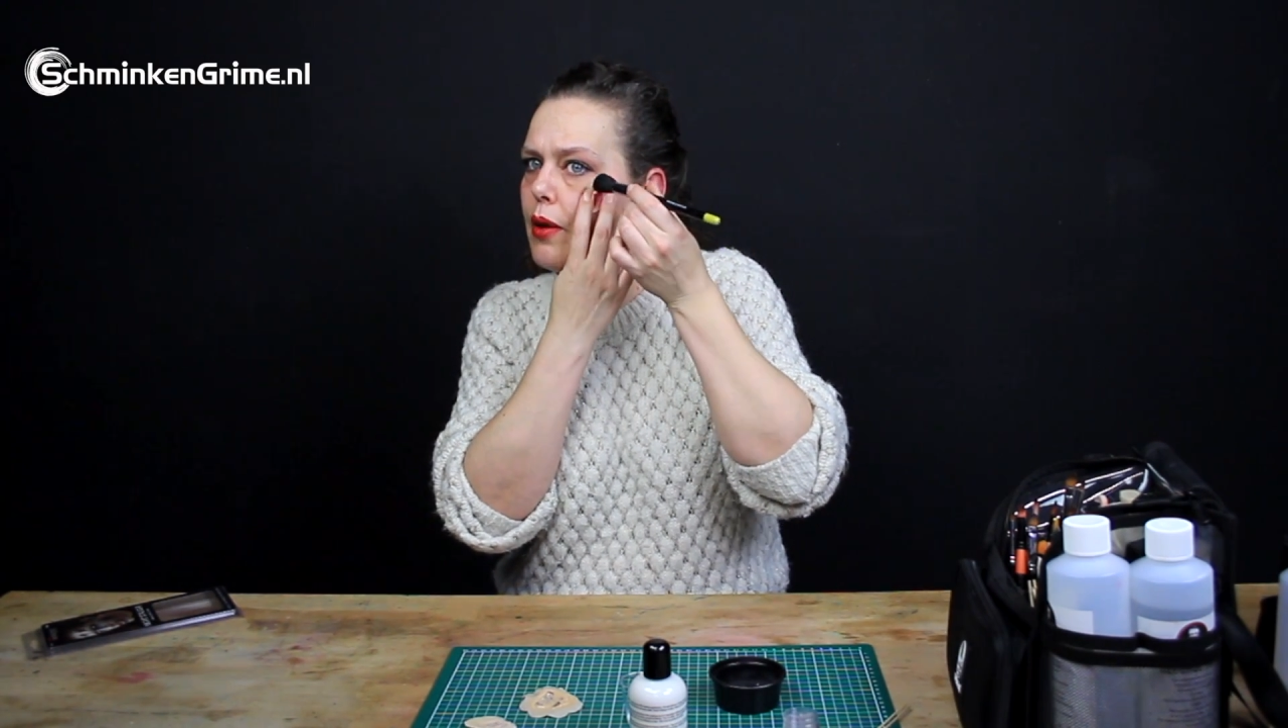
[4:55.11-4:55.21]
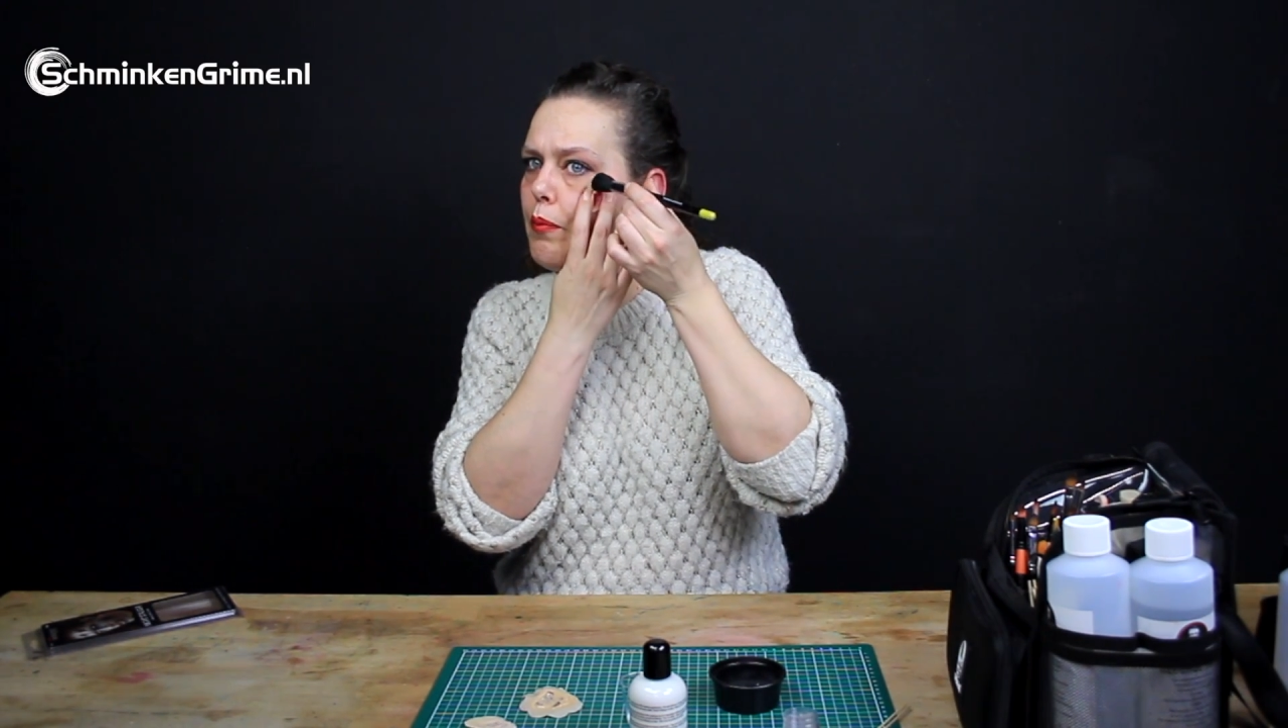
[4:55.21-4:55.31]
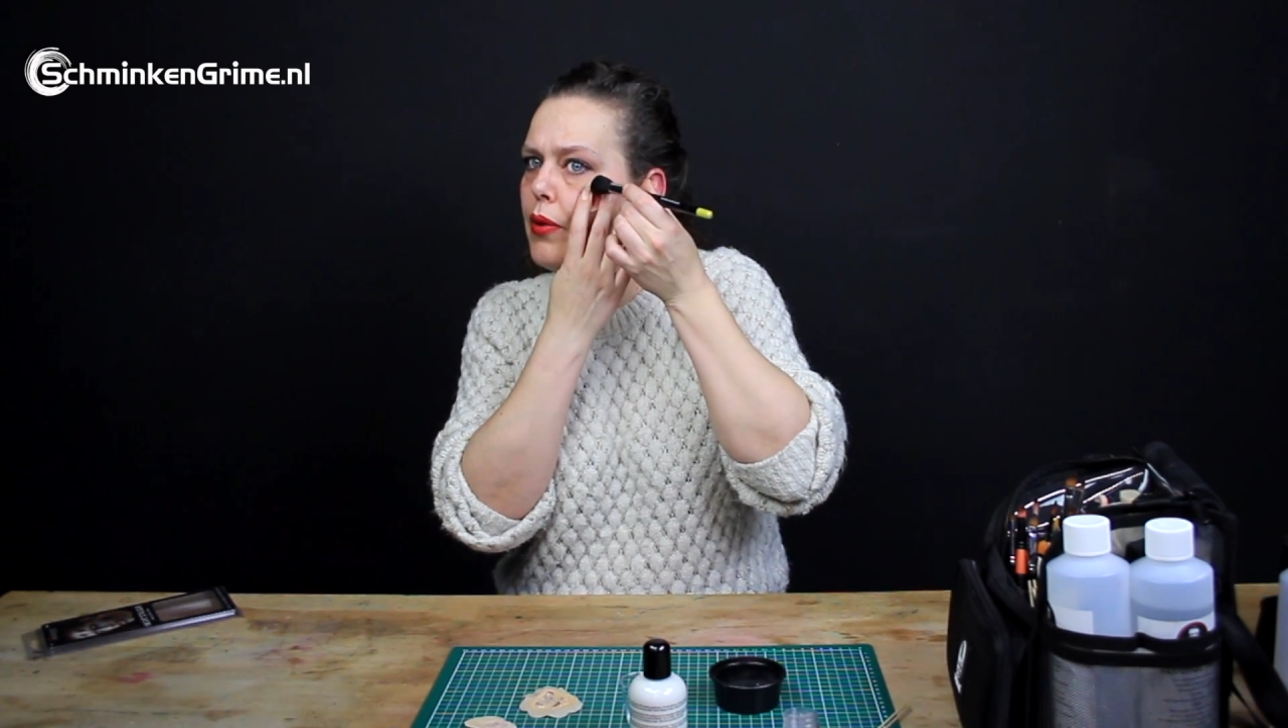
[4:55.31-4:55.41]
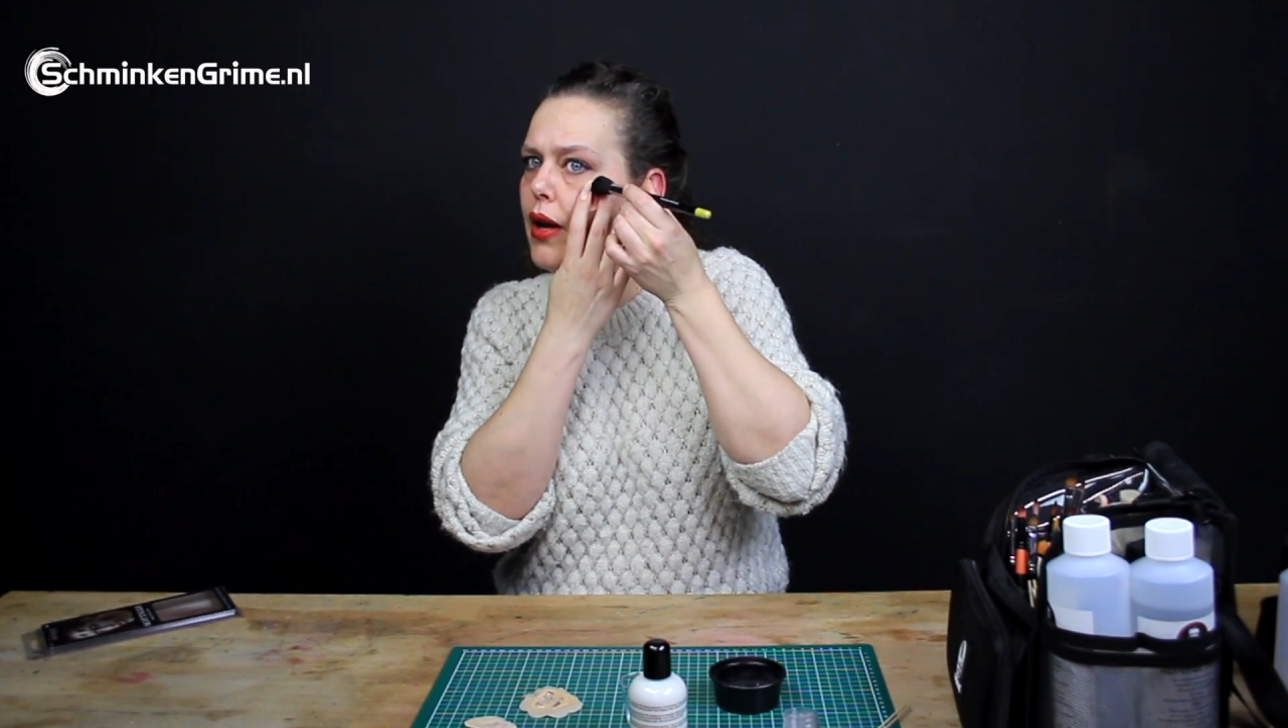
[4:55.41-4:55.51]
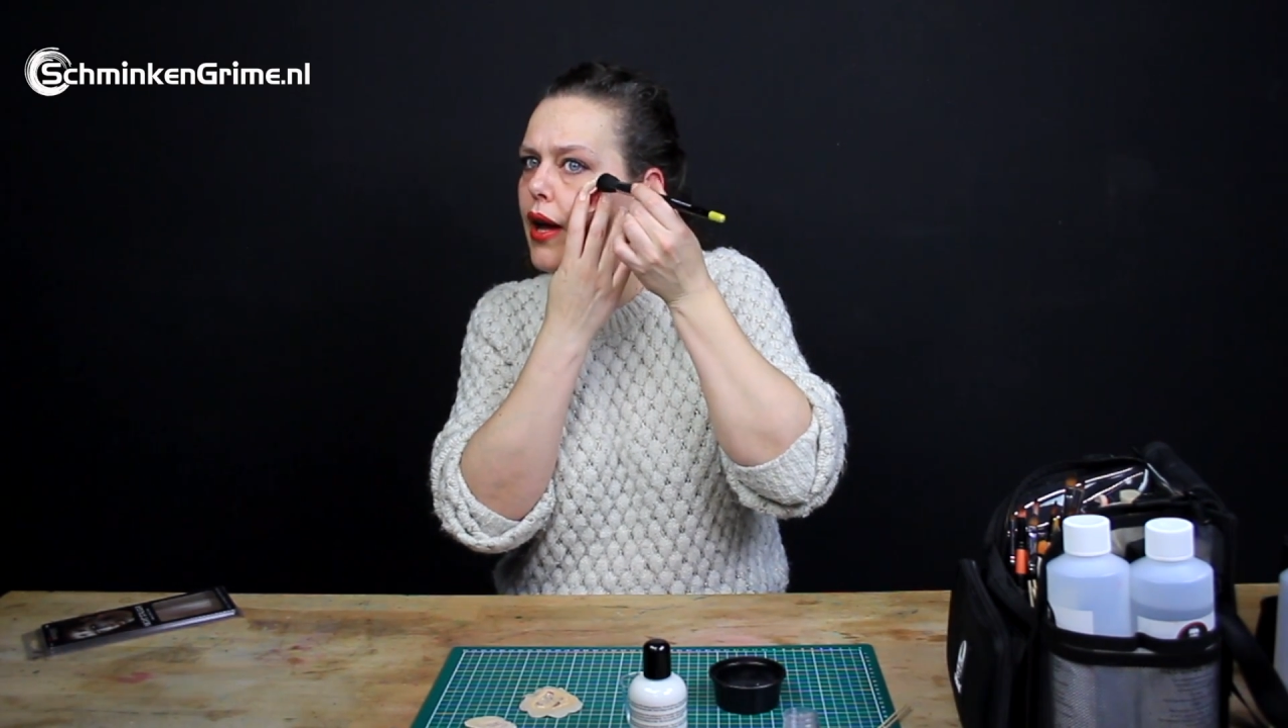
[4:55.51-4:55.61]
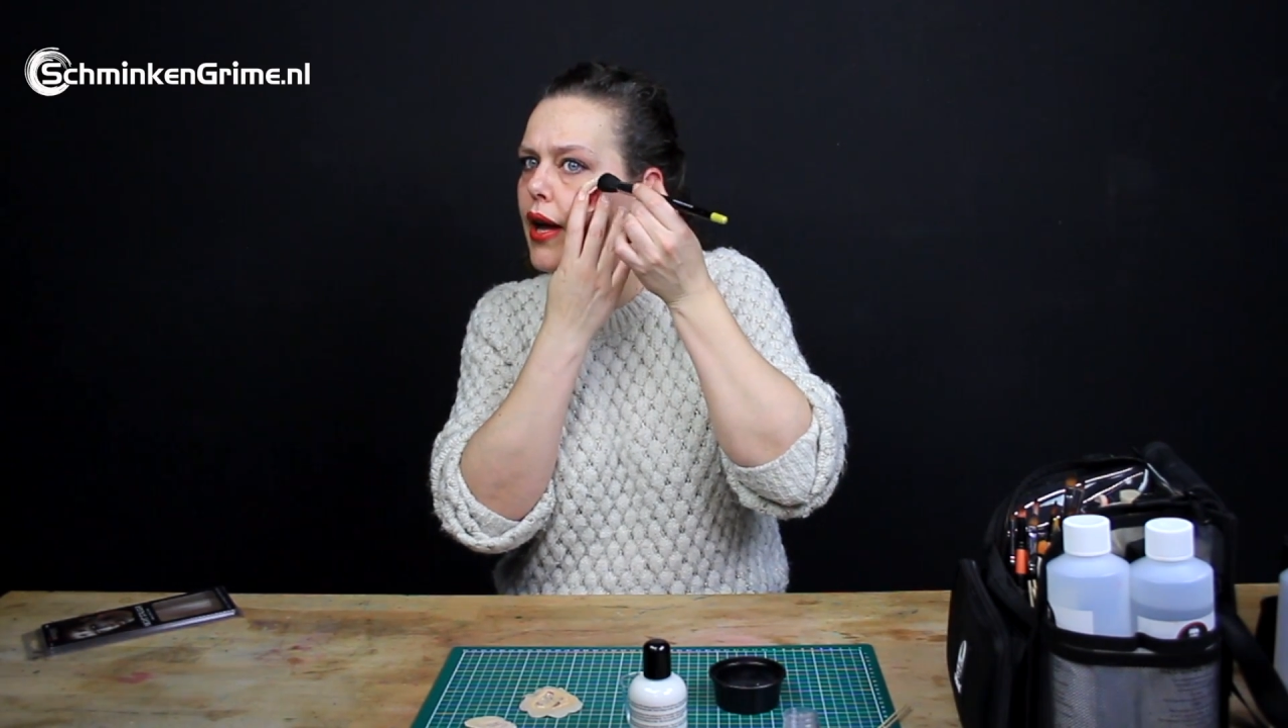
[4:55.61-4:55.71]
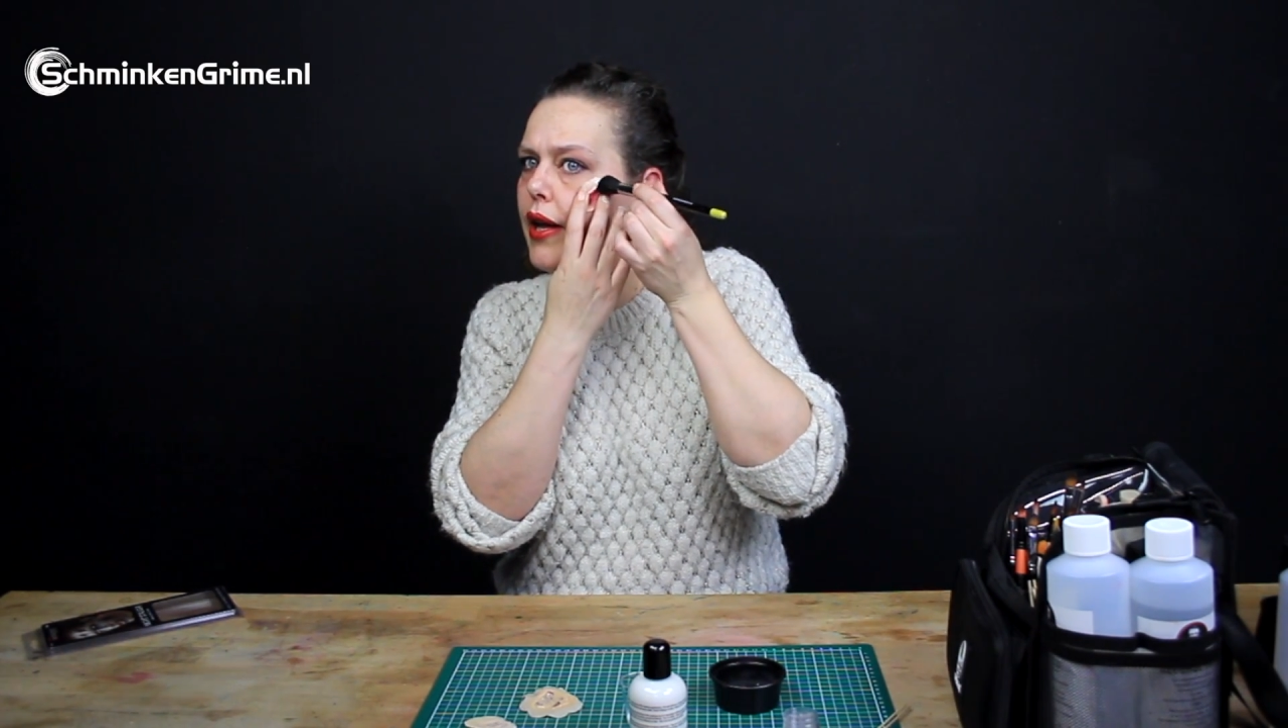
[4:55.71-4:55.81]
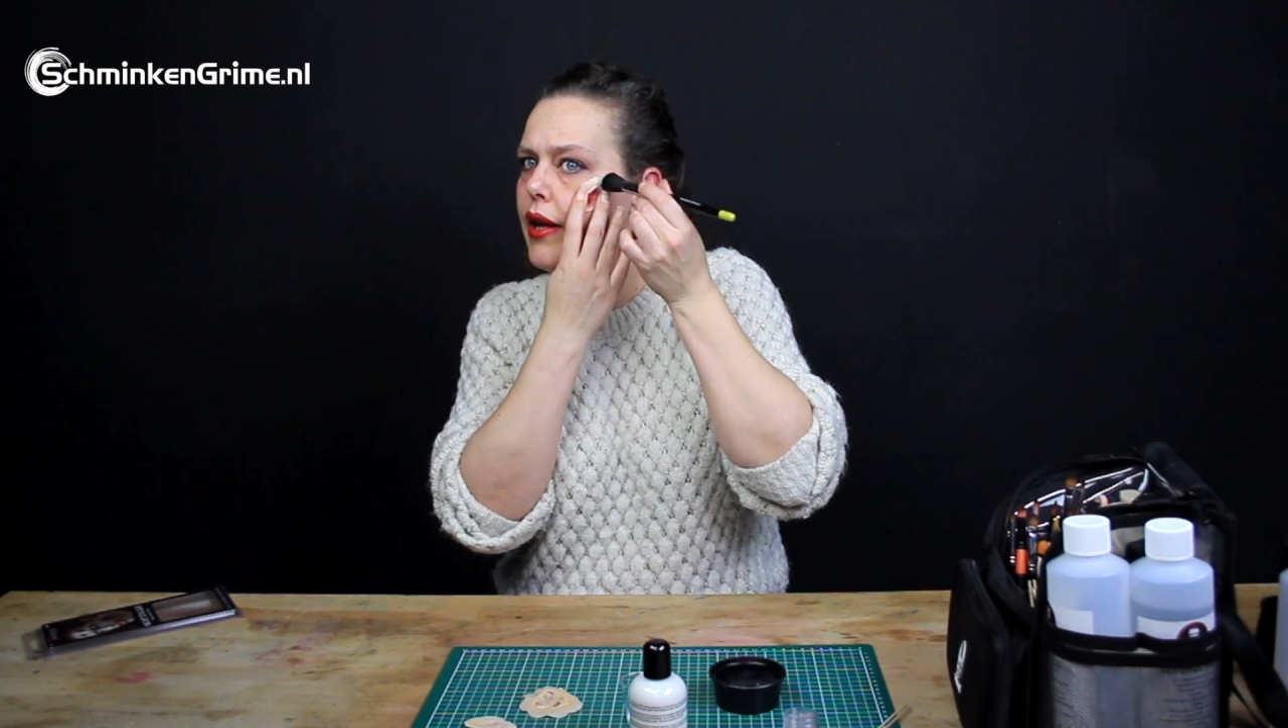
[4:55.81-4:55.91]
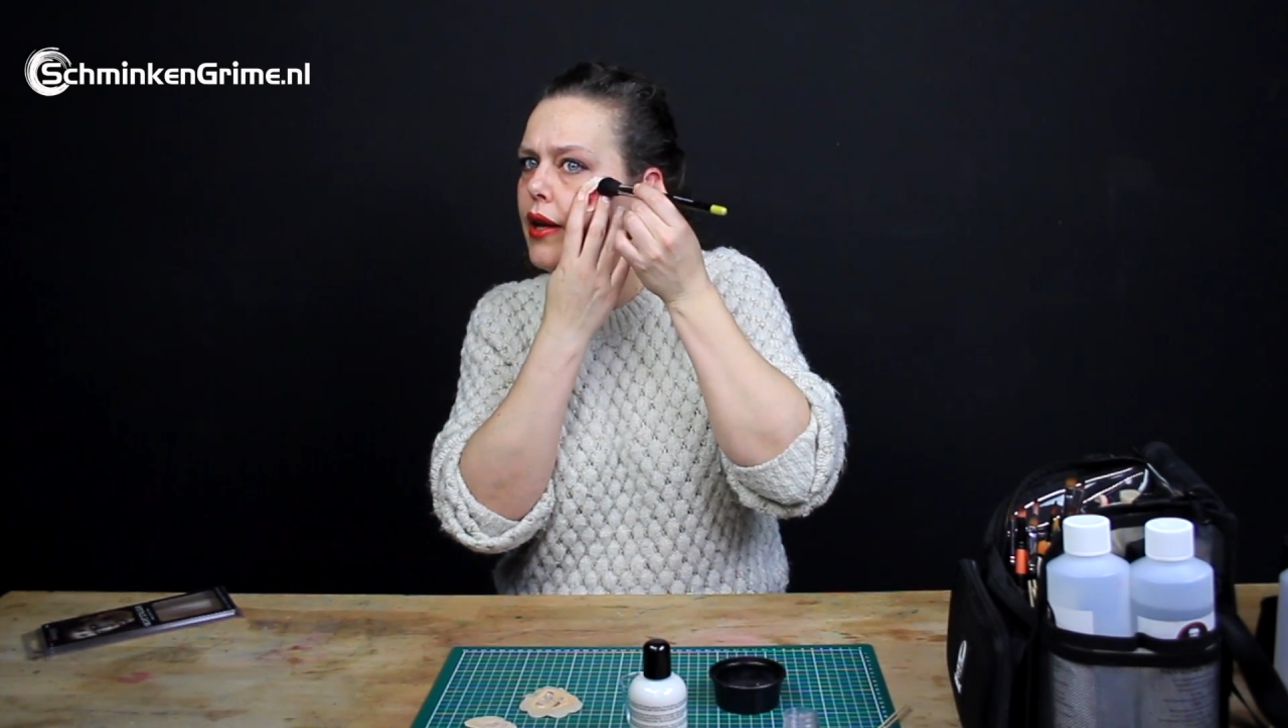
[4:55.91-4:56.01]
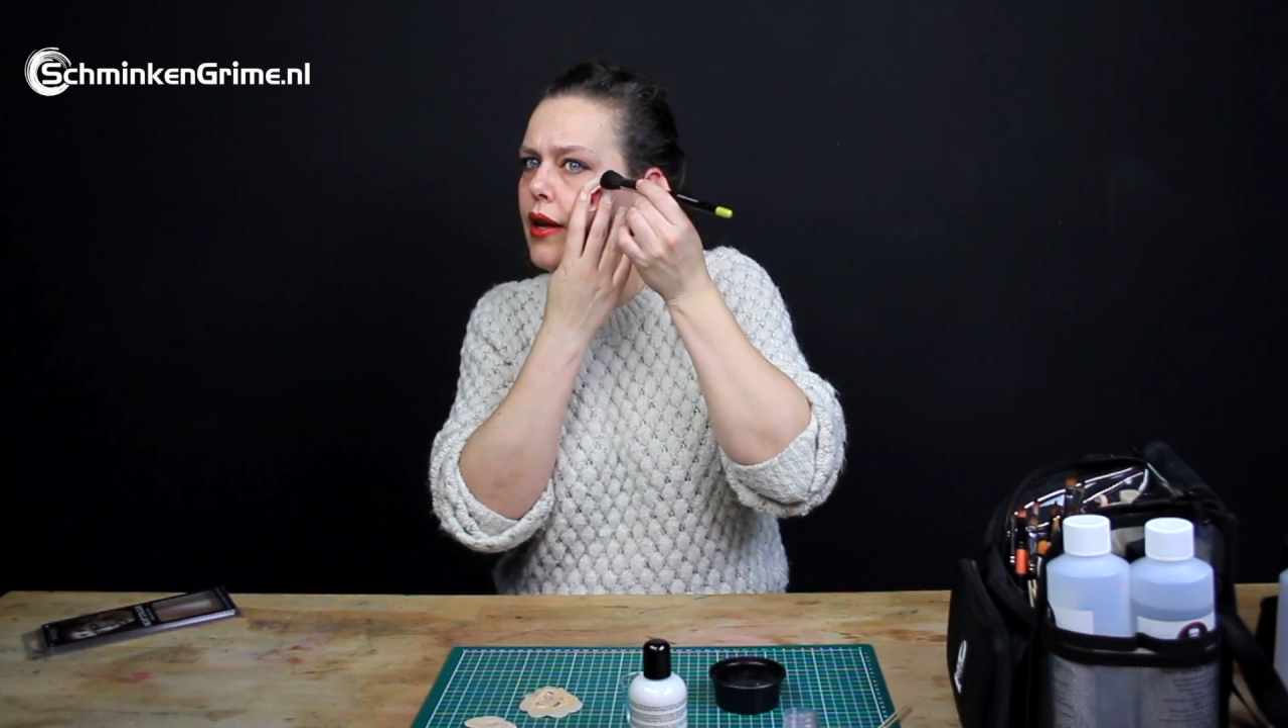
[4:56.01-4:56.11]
apply